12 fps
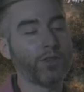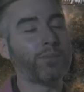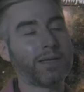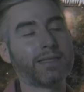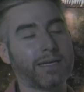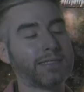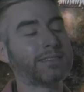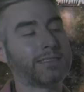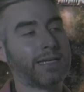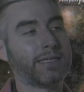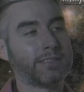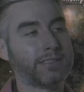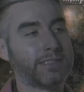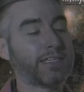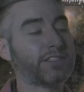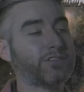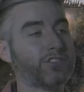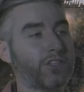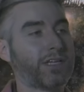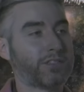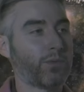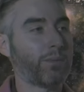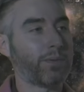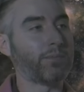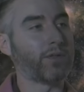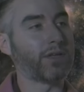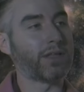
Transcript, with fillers: of the big things is that it's addictive, so that's why people